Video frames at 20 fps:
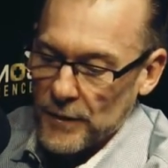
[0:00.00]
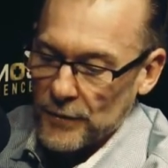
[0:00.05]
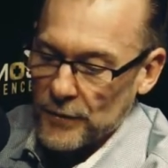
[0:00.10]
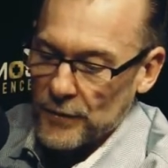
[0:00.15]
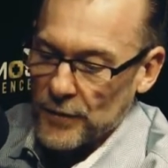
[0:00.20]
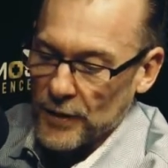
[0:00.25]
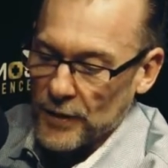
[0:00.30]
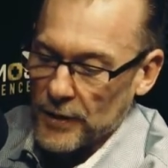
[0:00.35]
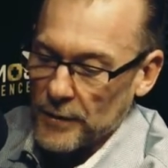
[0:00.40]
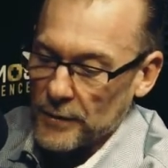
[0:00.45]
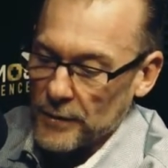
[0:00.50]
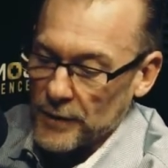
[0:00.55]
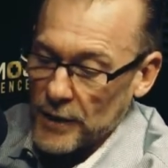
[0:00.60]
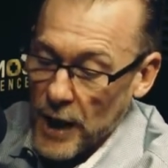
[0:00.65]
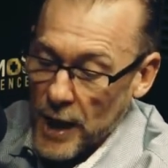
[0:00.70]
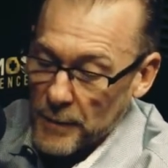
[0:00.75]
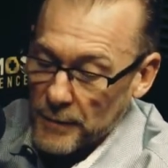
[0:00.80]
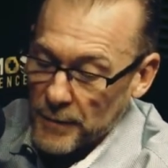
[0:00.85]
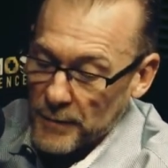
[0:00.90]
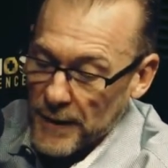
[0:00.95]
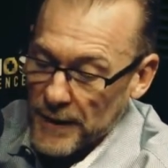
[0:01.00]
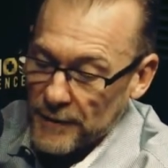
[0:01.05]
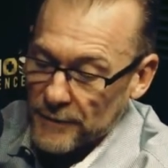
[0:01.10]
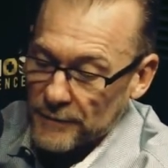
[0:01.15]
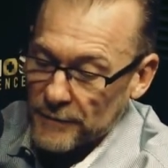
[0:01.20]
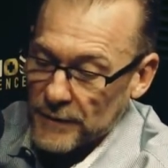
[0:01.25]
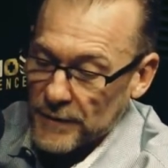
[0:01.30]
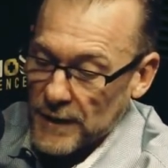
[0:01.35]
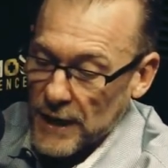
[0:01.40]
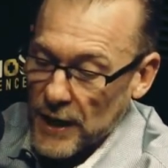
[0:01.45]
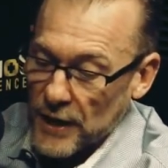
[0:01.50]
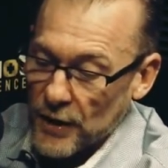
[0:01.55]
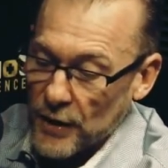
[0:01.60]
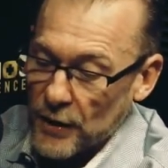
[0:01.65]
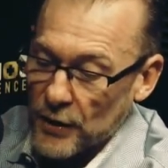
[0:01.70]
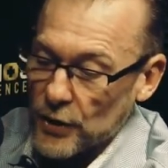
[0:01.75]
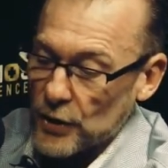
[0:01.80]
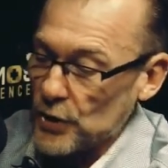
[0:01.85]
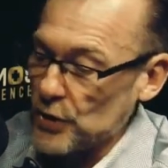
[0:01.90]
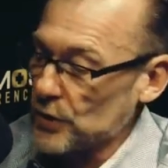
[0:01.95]
the co- complementive
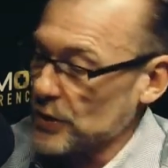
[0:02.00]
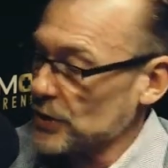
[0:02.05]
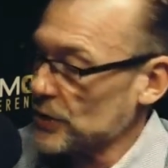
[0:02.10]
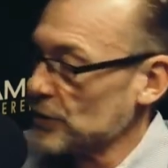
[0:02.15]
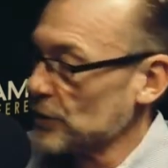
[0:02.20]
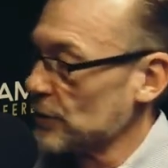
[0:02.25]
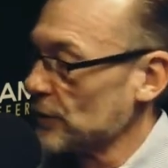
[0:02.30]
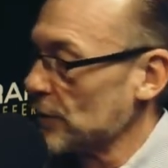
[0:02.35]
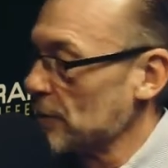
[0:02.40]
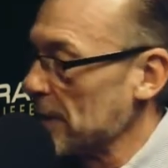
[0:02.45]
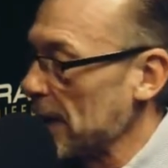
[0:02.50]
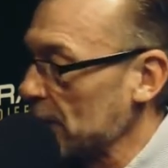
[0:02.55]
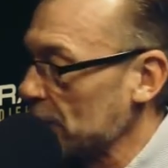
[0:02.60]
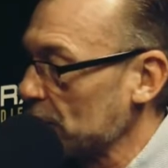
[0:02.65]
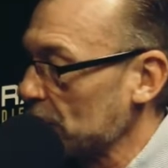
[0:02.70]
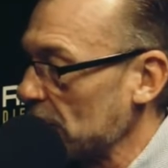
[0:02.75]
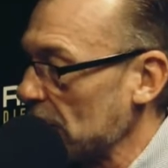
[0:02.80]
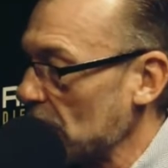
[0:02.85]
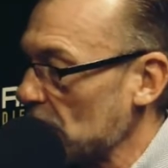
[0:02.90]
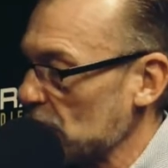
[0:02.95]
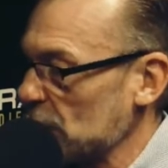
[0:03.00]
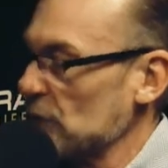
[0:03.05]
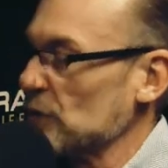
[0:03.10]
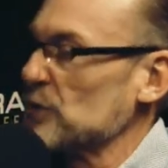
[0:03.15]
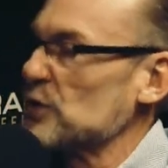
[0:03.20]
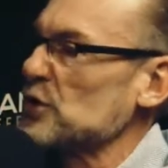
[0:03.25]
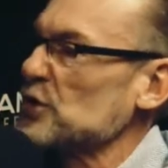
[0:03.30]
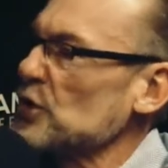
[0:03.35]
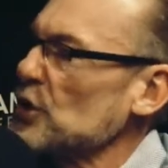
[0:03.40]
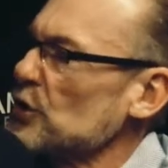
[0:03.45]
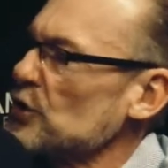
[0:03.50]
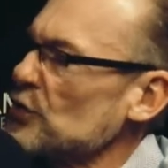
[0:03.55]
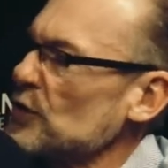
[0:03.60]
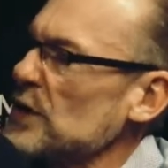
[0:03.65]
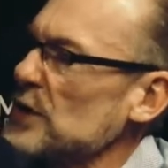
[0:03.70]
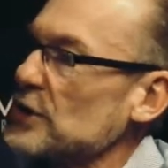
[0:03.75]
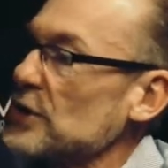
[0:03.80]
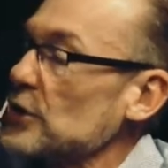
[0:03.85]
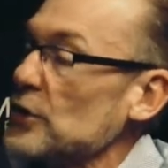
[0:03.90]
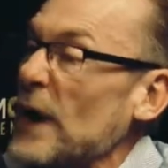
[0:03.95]
care you could do the medical care you can do
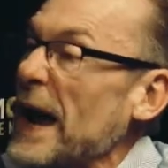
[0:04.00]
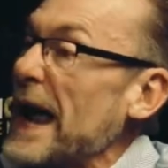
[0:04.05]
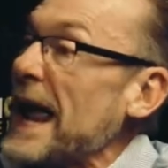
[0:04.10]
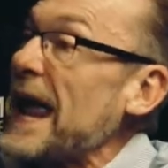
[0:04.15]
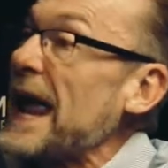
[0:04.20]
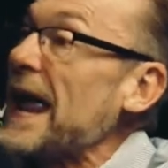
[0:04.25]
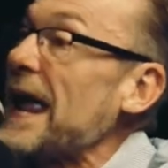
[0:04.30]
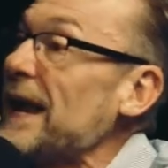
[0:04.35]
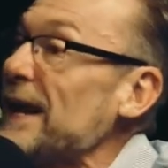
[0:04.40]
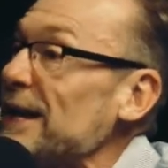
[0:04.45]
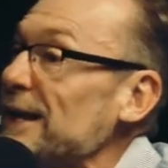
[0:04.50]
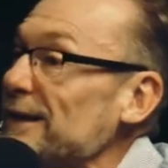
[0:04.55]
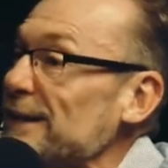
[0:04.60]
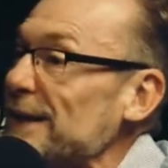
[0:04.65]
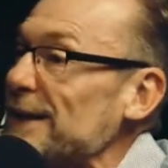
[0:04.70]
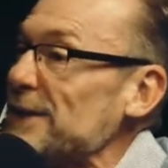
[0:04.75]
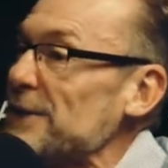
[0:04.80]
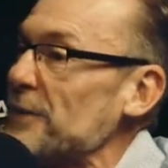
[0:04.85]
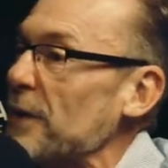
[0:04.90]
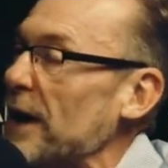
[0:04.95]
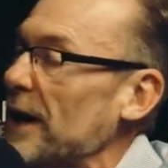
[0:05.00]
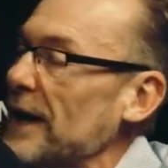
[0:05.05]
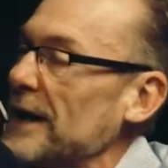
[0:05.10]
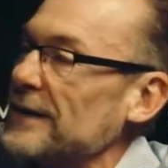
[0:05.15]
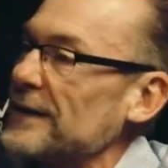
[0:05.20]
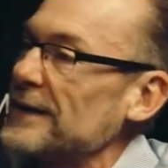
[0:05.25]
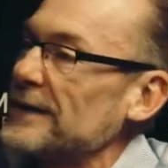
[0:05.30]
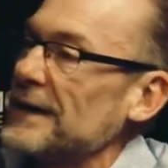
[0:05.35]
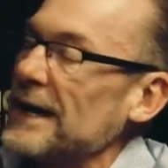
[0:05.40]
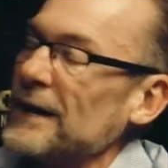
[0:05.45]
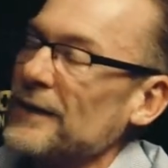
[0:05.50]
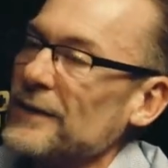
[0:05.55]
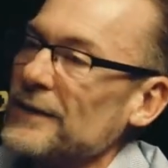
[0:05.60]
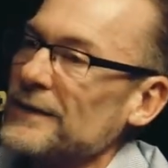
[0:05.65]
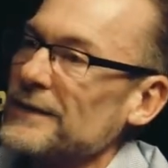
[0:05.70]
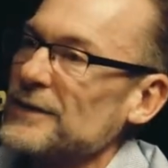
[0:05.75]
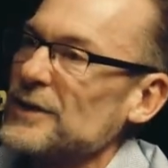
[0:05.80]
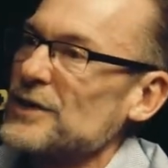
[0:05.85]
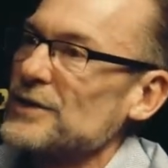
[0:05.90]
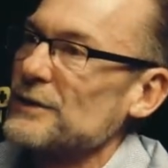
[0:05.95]
surgery you can do anything you want and
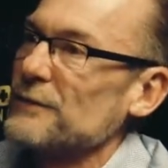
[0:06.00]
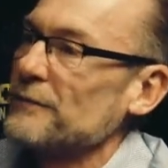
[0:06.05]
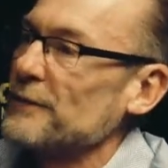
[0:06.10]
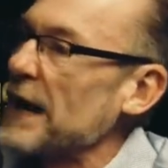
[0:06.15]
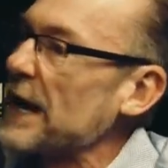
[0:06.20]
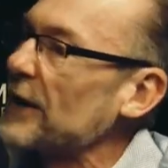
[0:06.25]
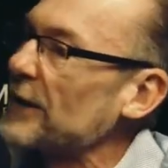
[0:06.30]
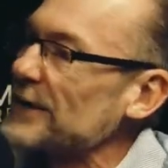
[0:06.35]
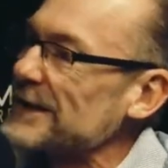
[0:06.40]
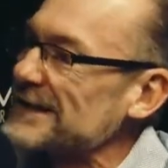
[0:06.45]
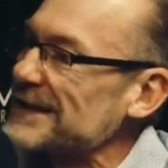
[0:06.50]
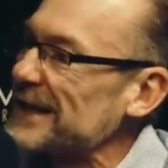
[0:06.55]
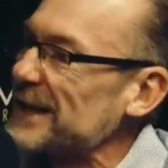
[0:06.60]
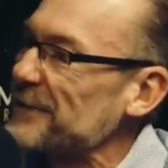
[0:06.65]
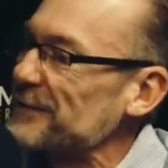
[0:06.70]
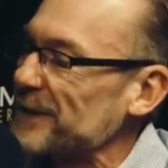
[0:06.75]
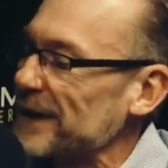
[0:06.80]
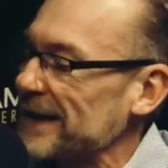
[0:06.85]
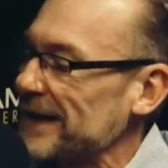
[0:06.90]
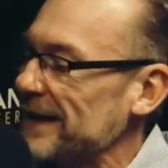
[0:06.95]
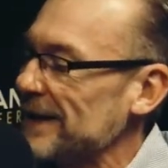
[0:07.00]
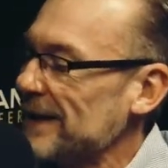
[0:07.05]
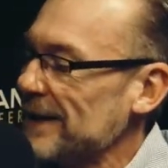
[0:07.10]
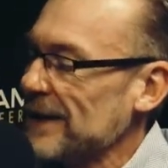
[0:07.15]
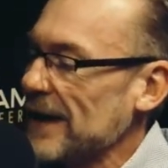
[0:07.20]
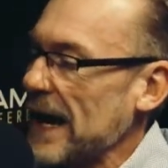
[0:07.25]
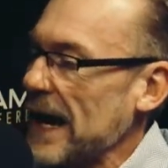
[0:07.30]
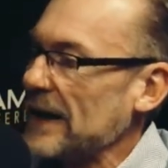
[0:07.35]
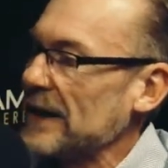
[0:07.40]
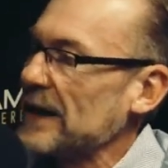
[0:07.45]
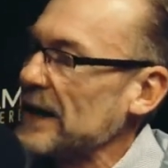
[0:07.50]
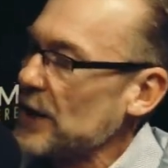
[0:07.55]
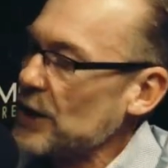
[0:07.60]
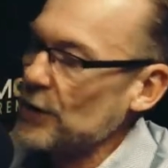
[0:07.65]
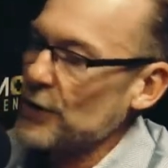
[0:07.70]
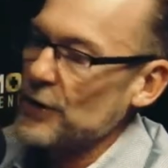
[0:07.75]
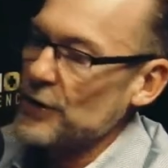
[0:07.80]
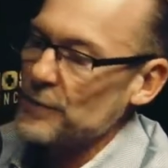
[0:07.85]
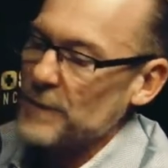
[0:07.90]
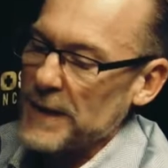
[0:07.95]
and just the veil is lifted and to
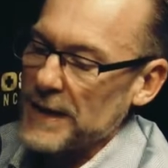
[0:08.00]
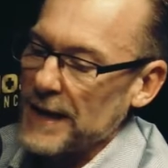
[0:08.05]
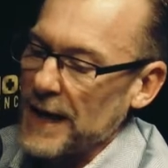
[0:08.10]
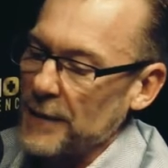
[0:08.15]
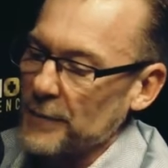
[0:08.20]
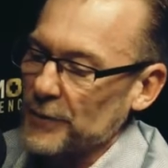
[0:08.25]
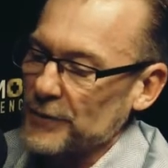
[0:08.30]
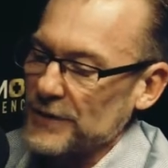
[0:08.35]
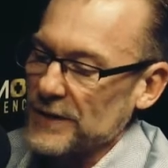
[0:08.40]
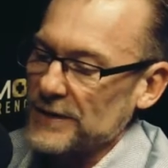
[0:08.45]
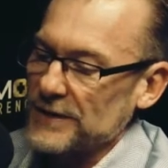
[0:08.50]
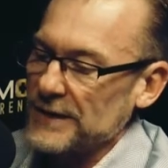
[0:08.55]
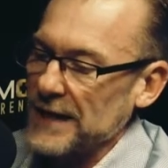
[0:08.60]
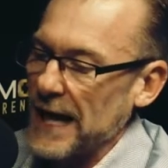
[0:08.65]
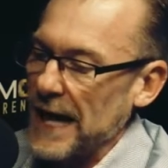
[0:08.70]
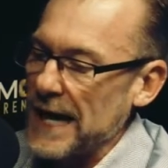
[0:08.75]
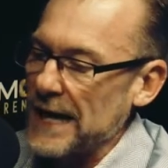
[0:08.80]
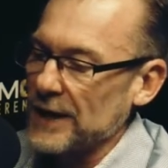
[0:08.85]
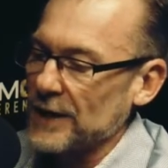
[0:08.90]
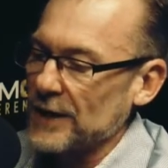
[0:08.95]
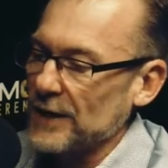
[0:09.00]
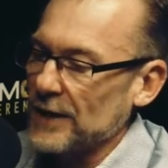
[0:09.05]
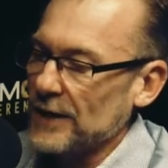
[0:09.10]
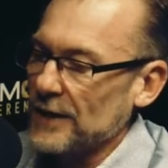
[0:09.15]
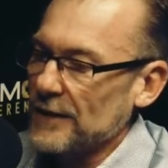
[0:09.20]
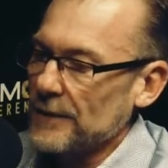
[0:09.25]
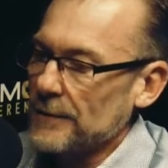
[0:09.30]
hear you being able to take